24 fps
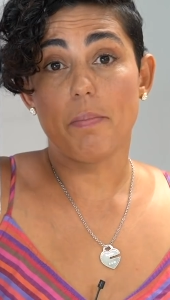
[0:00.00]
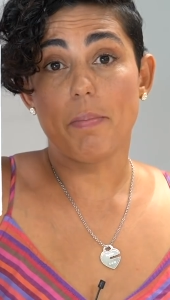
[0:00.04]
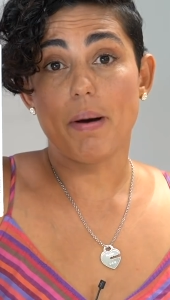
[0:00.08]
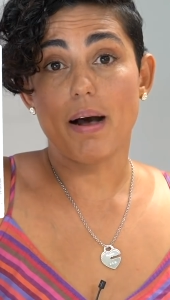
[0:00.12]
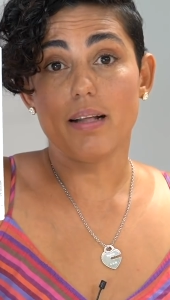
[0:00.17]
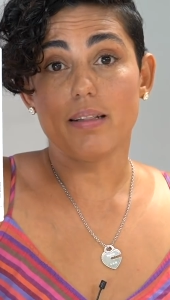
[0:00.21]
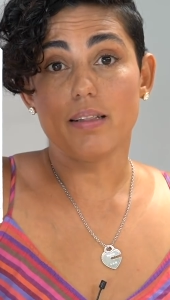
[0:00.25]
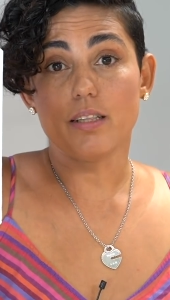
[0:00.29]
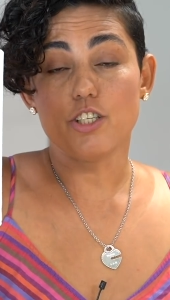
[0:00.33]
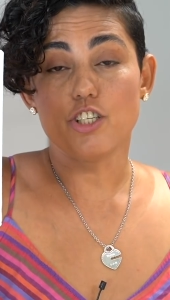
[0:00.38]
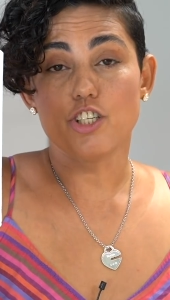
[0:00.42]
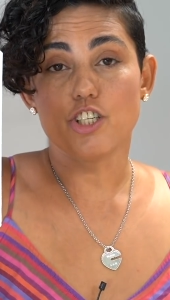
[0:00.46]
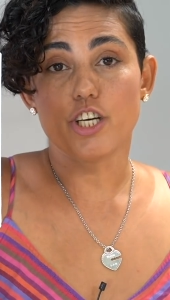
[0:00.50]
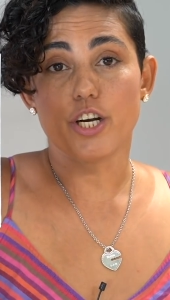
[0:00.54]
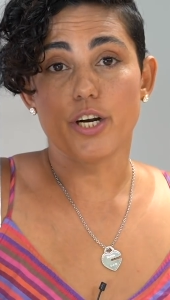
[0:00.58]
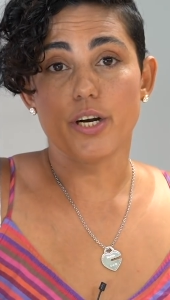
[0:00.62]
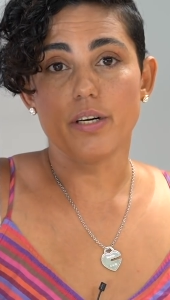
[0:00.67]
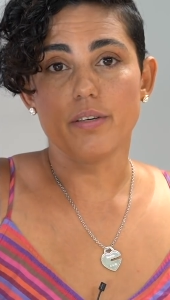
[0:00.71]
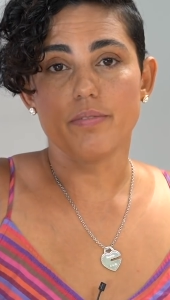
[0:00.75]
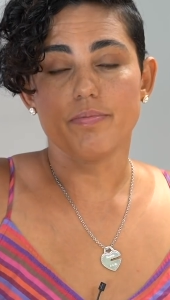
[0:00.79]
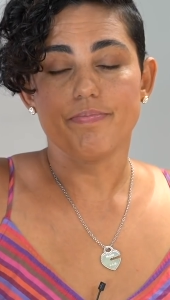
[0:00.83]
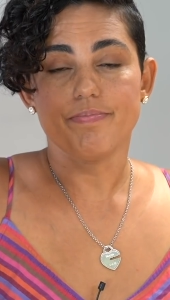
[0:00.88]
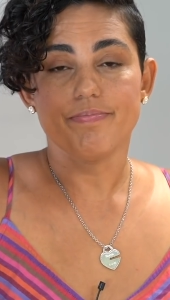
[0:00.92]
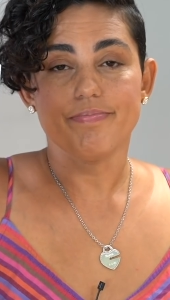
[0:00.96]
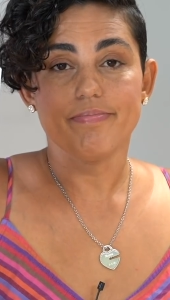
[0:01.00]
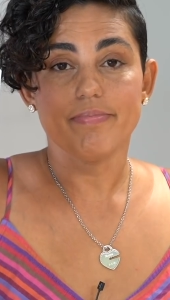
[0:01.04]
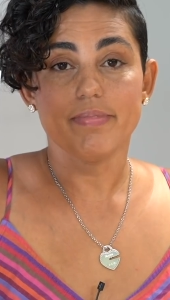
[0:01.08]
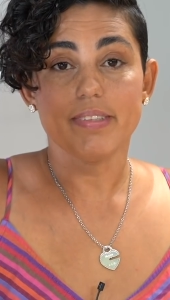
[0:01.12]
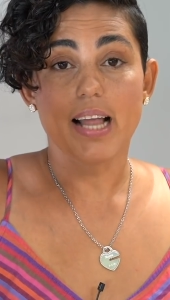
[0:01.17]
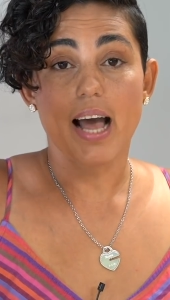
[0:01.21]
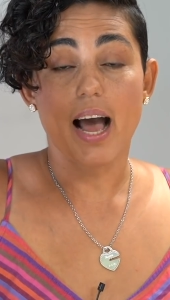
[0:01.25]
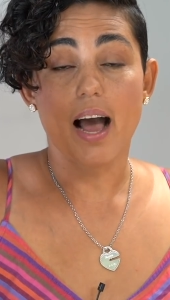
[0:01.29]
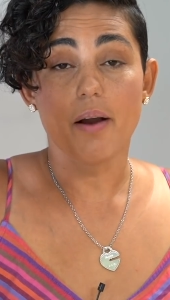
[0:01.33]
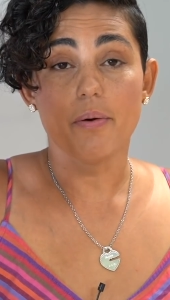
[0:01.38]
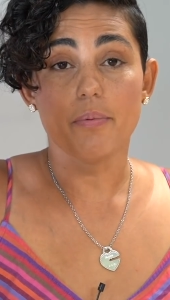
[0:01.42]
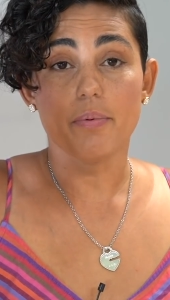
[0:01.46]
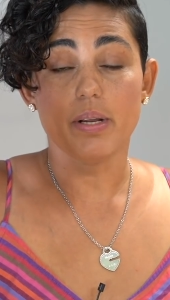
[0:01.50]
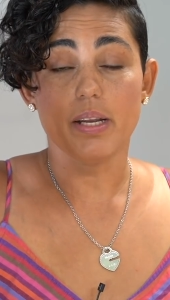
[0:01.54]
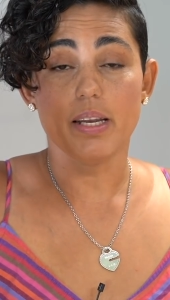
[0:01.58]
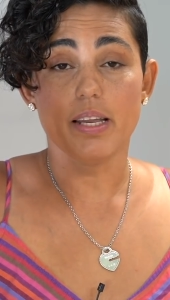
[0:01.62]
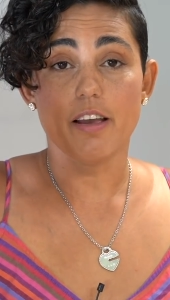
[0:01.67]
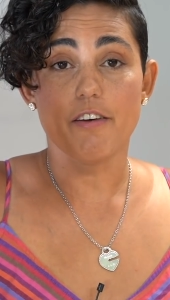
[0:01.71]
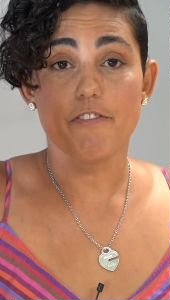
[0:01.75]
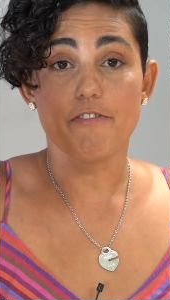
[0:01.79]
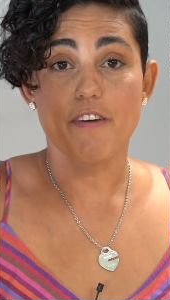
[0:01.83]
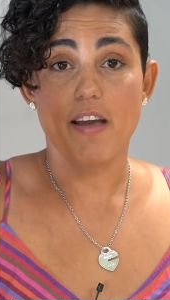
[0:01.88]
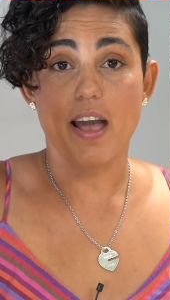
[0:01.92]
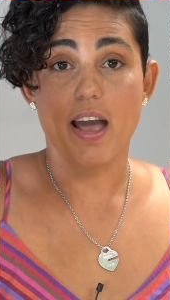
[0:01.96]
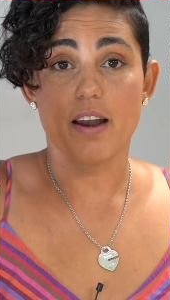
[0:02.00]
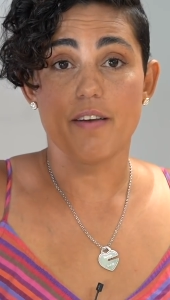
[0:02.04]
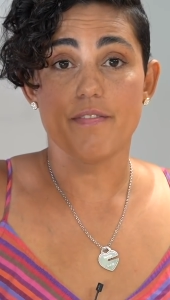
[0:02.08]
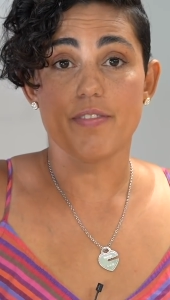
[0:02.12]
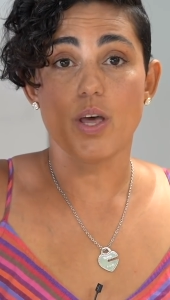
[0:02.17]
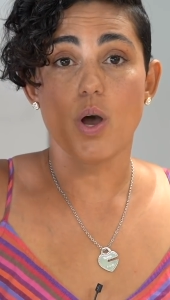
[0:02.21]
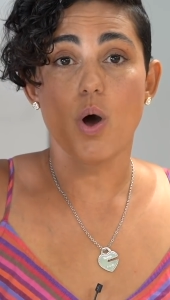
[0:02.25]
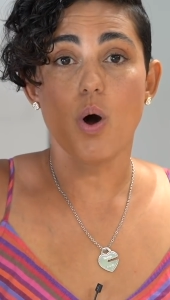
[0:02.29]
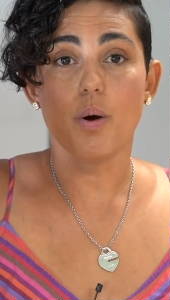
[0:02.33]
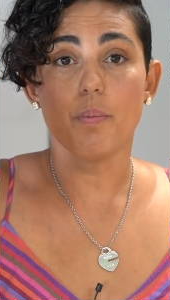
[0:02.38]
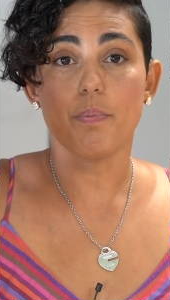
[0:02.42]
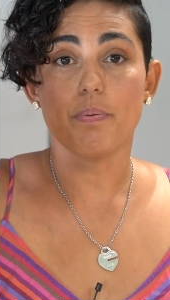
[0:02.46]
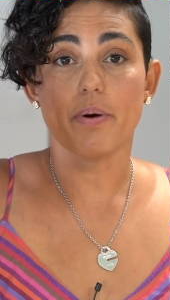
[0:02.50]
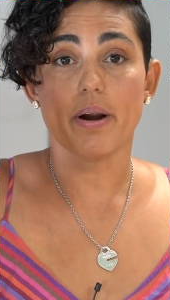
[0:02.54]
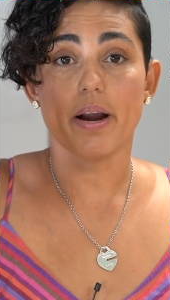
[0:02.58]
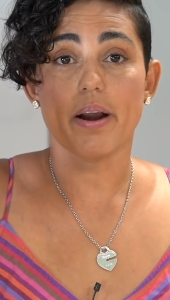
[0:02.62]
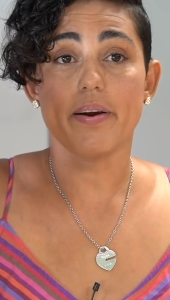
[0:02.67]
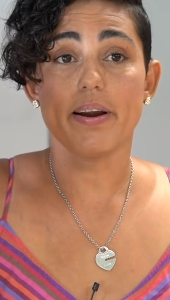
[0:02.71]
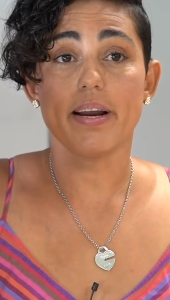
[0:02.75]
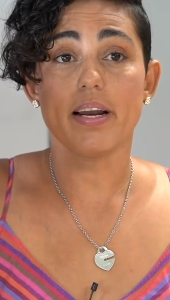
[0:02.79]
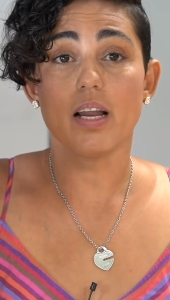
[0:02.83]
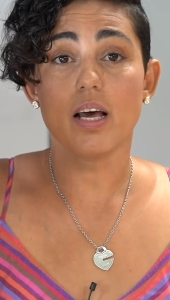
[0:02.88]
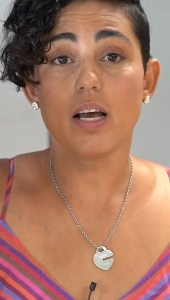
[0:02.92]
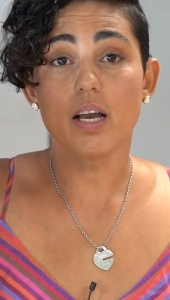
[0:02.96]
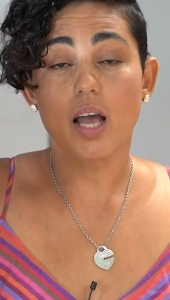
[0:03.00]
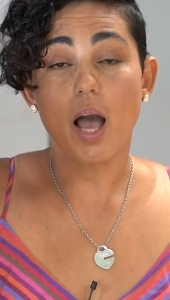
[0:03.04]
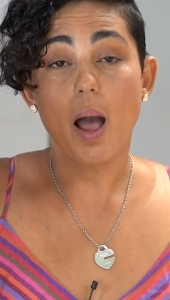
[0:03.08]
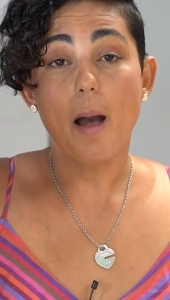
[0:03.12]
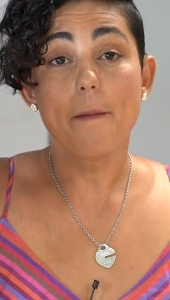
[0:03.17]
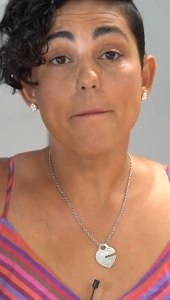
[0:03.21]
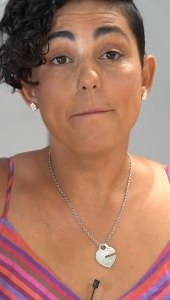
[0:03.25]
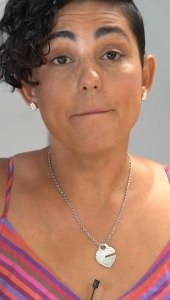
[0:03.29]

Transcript: about the shirt, not really a fan of the whole prairie look,